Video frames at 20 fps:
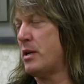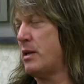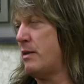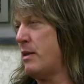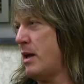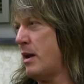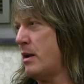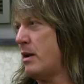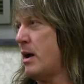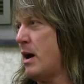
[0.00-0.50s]
And
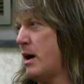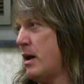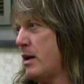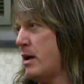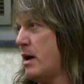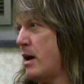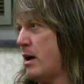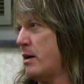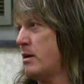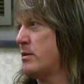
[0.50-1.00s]
then
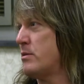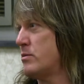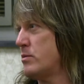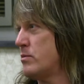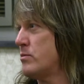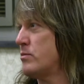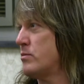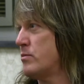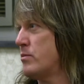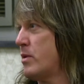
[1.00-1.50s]
I
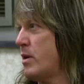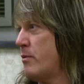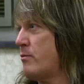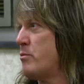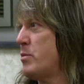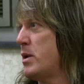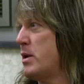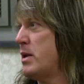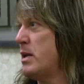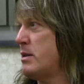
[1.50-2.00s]

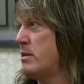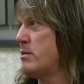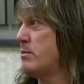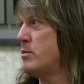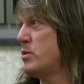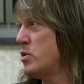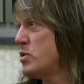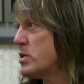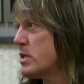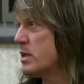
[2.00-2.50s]
have been in the
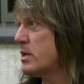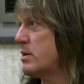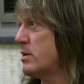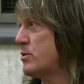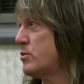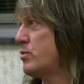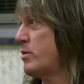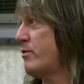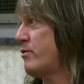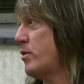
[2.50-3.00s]
music
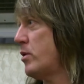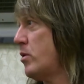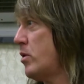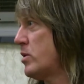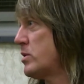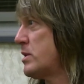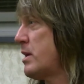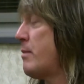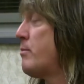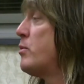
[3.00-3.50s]
industry for a
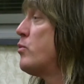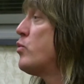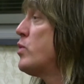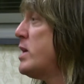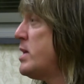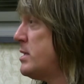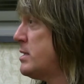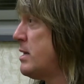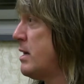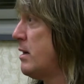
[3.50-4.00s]
long time in
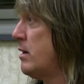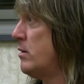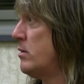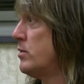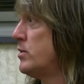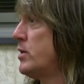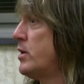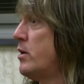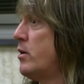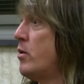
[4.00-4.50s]

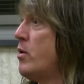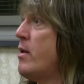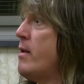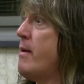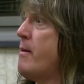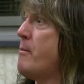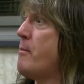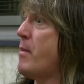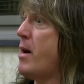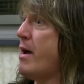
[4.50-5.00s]
retail.
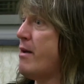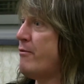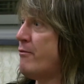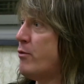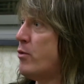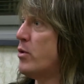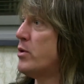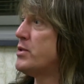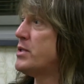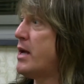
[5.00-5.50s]
My
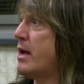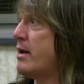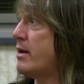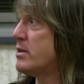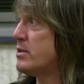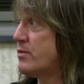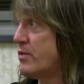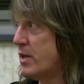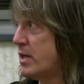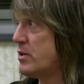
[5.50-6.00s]
forte
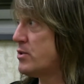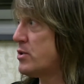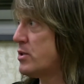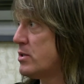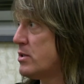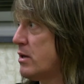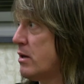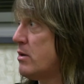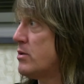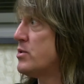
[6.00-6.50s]
is vintage
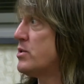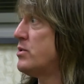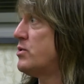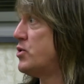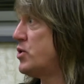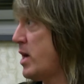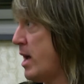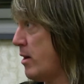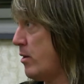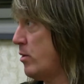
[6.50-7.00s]
guitars in
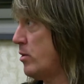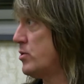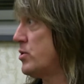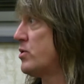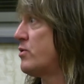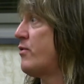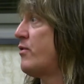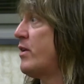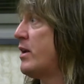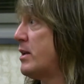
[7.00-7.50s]
general,
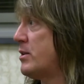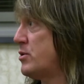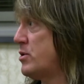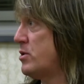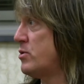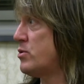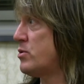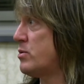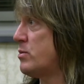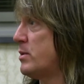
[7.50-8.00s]
just vintage
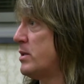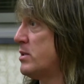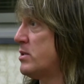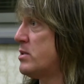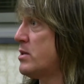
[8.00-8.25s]
instruments.